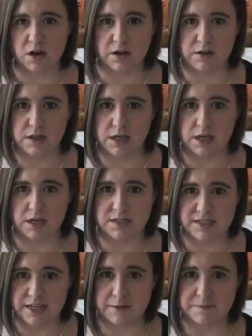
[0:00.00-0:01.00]
on the
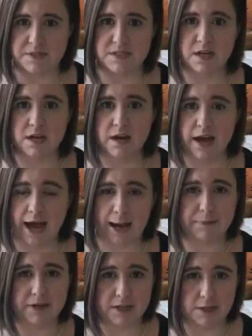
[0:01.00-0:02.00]
dips
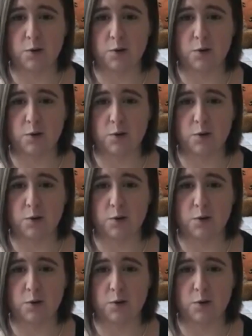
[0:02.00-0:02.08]
happened,